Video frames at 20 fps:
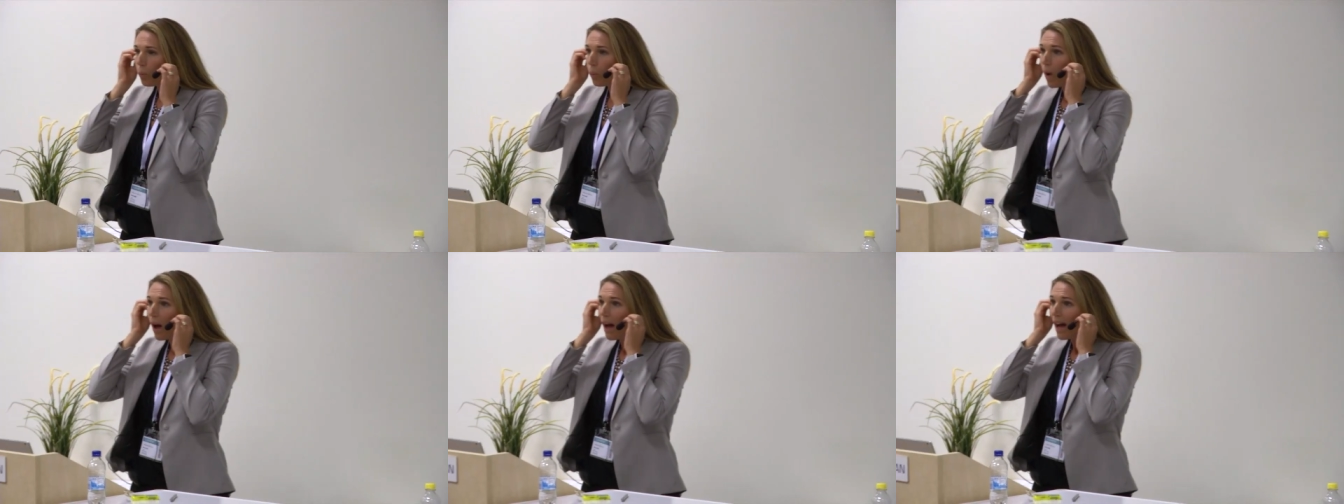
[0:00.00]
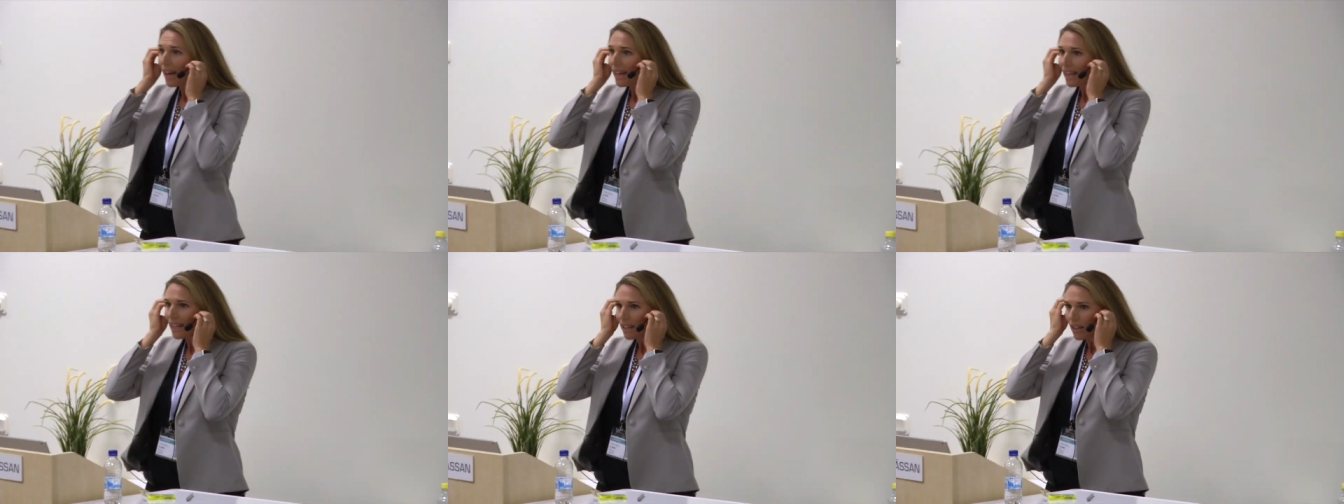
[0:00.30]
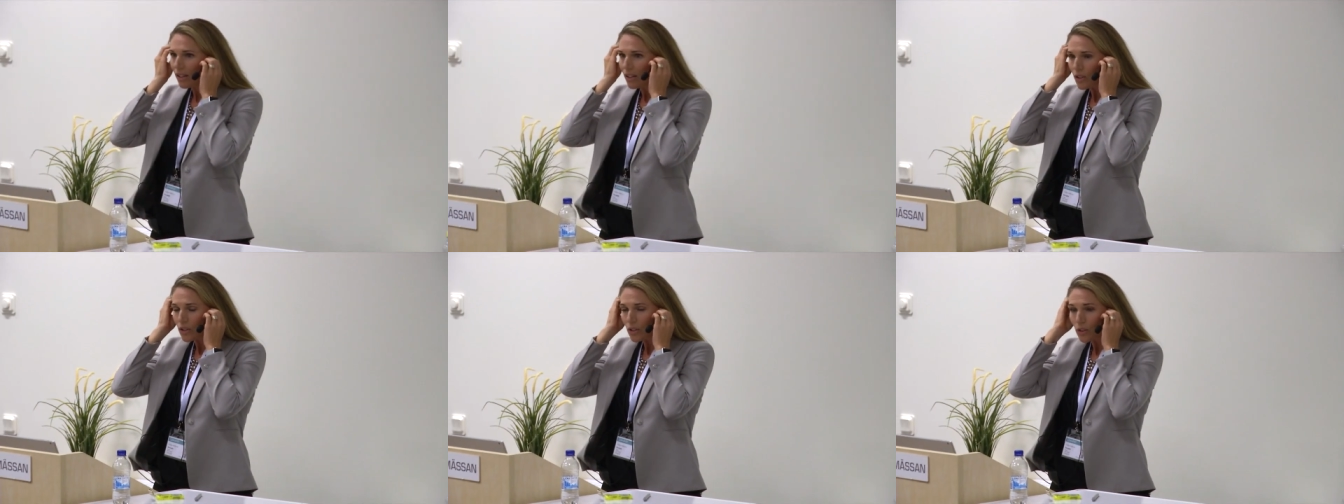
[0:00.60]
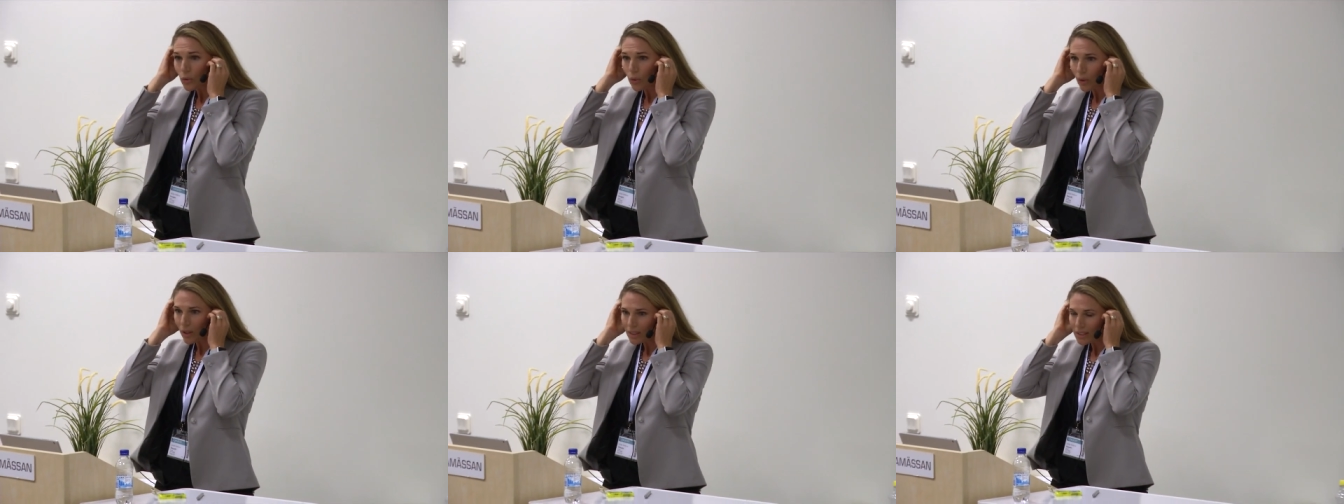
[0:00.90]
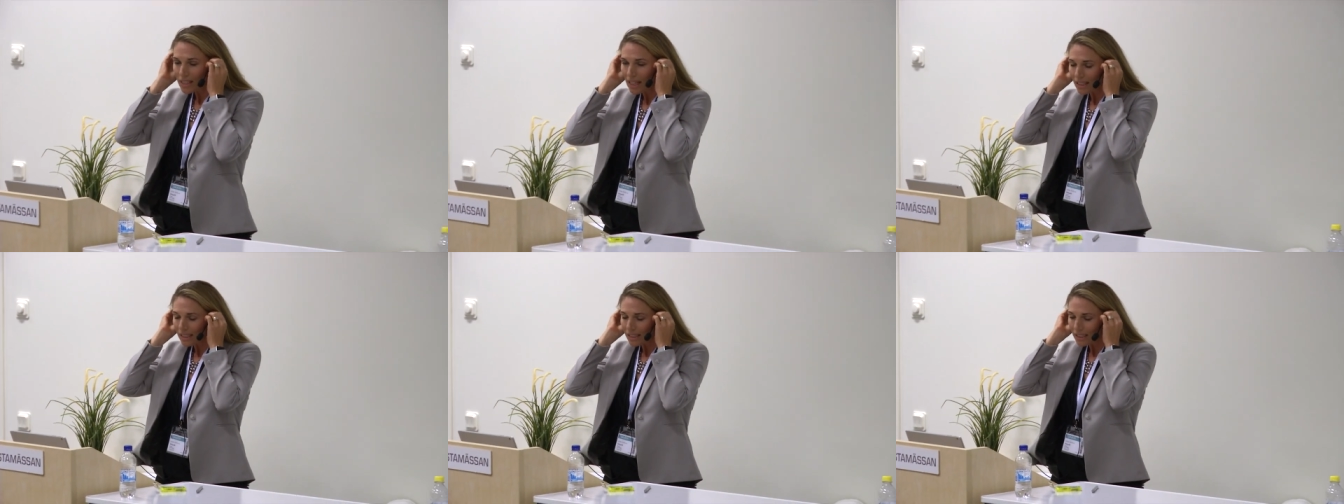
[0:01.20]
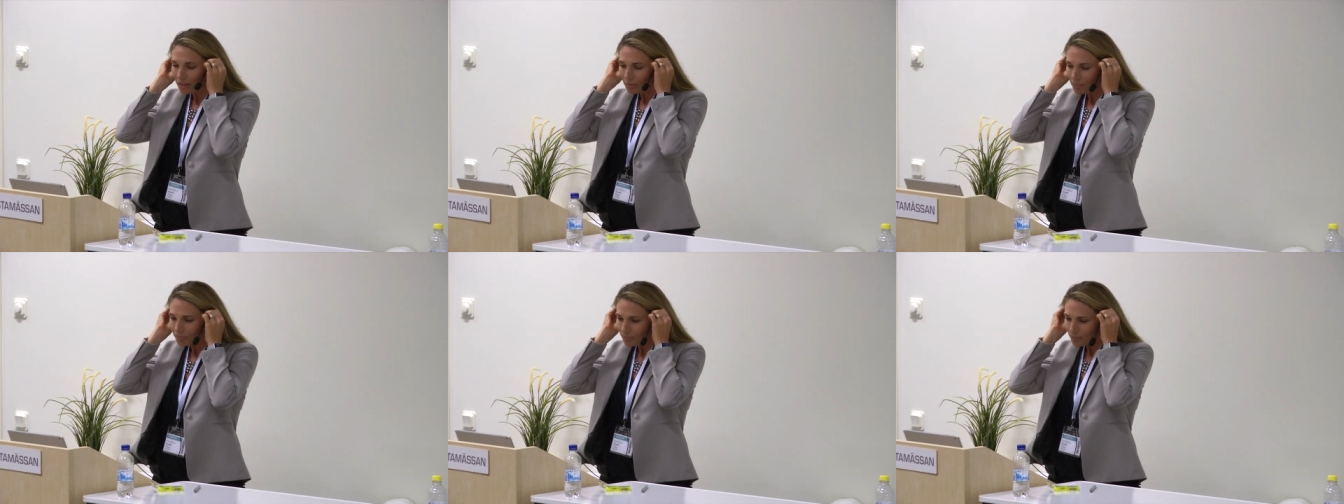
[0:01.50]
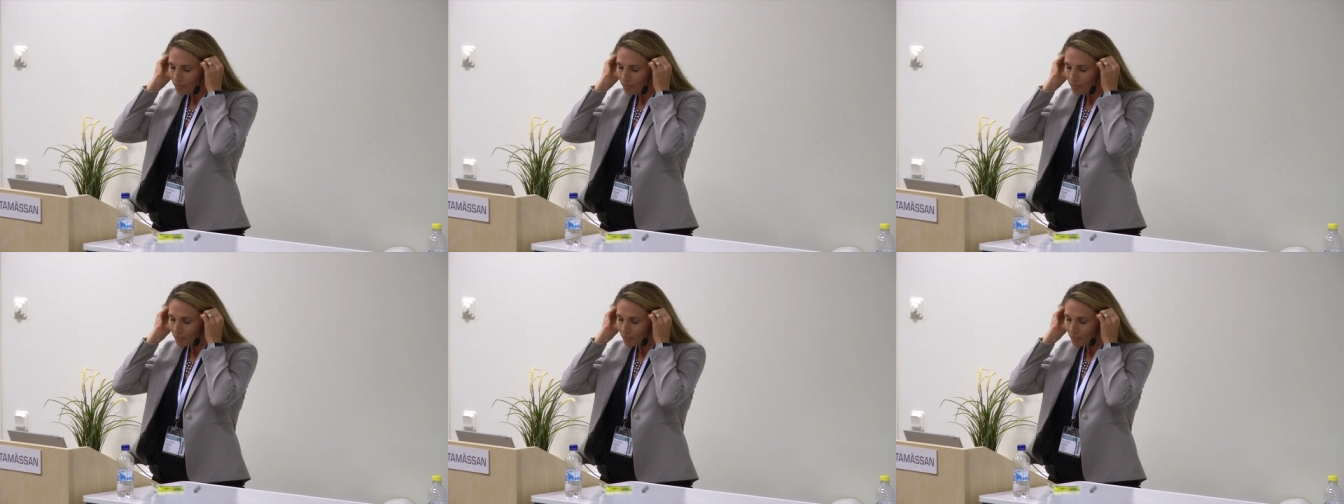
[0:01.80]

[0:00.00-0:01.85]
why storytelling?